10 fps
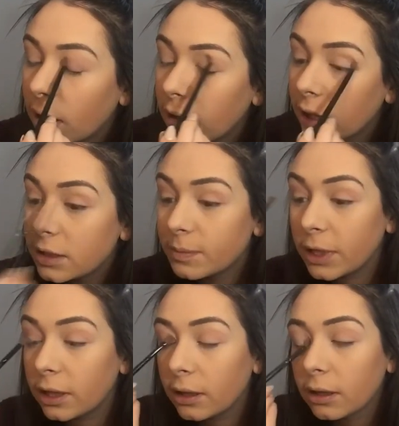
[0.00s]
a nice
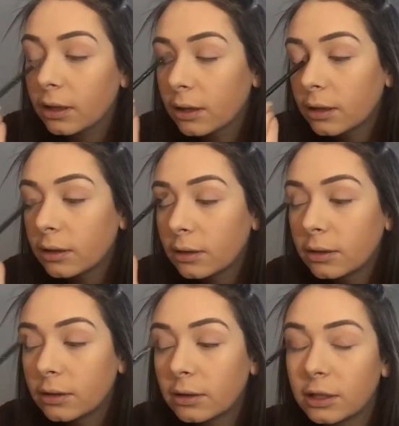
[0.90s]
pink
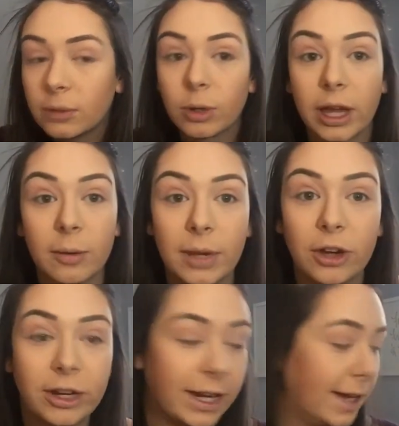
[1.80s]
to bring out my
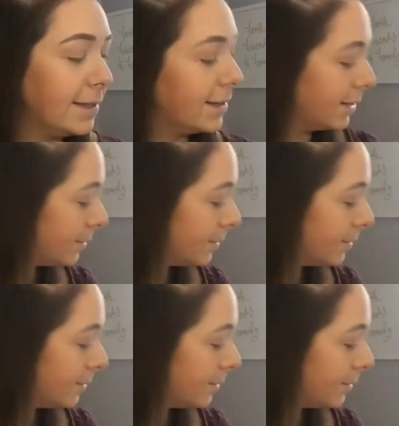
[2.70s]
green eyes.